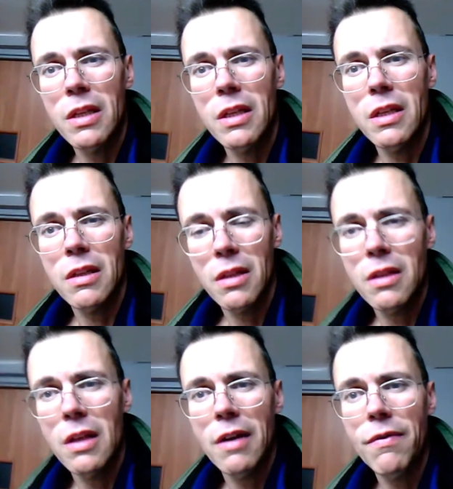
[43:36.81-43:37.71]

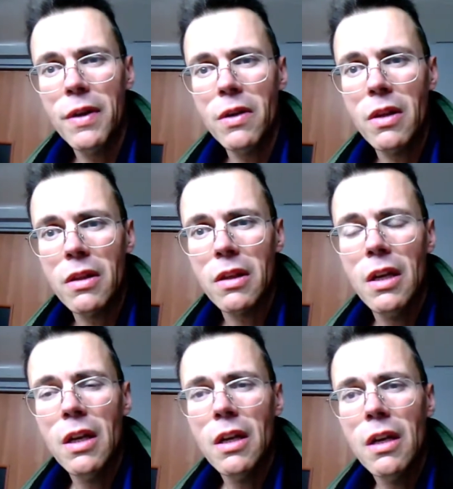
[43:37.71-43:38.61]
And I felt that
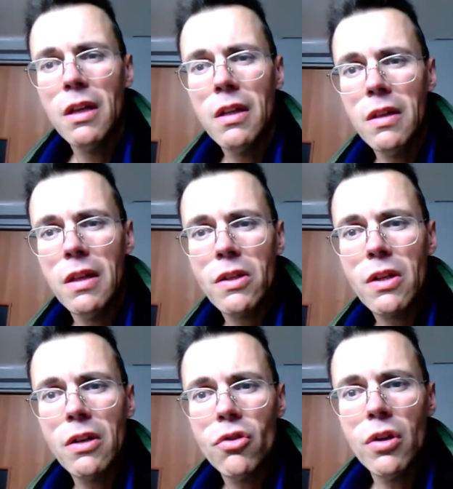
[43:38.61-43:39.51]
this
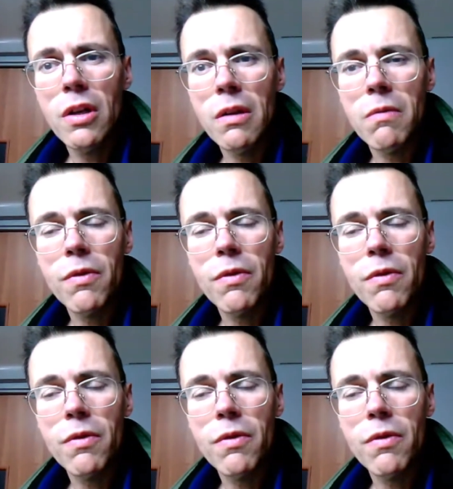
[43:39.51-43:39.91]
country,